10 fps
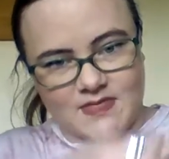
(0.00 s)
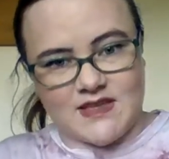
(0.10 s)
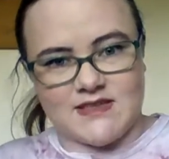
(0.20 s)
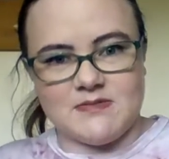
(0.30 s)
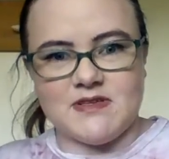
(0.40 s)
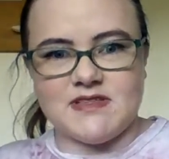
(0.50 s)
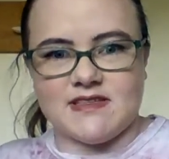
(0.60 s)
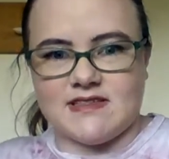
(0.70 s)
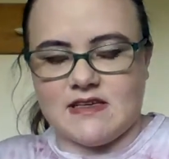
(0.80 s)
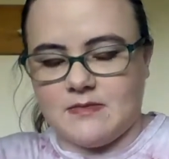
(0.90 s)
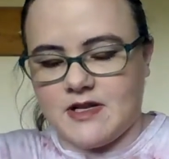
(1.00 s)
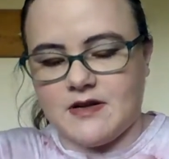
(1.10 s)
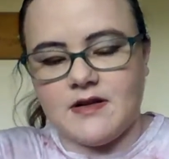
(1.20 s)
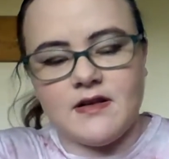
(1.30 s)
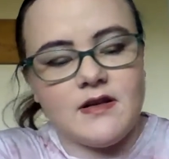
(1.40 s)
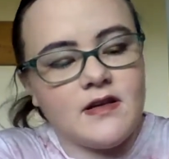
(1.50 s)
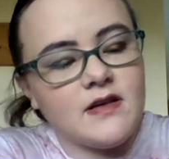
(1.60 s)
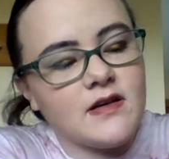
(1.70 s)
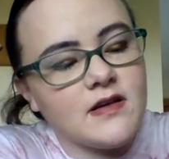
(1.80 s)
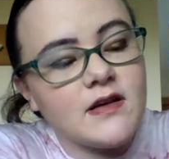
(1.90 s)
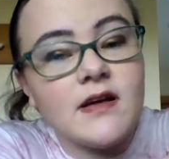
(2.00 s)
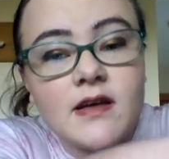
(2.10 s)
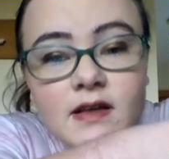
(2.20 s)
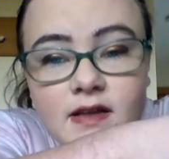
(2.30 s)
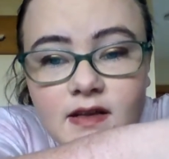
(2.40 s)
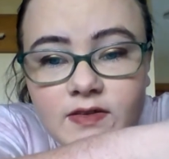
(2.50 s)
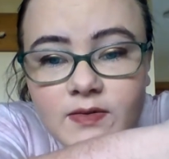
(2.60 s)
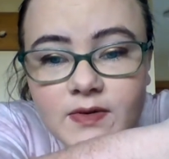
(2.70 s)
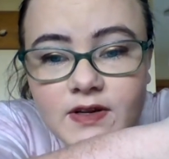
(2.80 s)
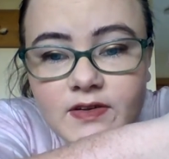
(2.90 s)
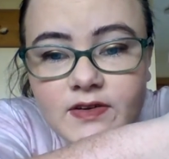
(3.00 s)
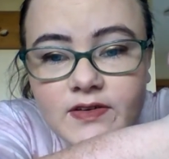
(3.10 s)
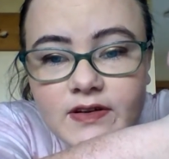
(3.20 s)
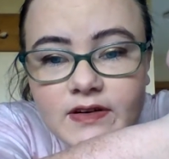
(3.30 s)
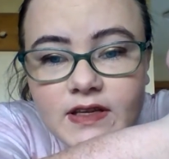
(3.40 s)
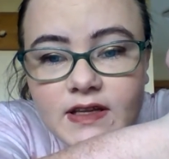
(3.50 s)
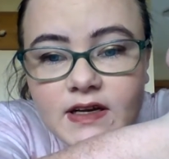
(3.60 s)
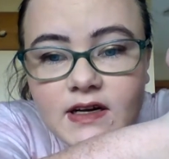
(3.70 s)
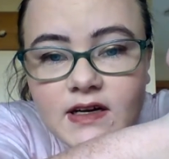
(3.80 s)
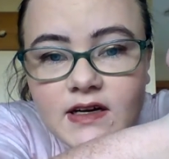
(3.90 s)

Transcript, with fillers: It smells like cinnamon. And that's what it looks like right there.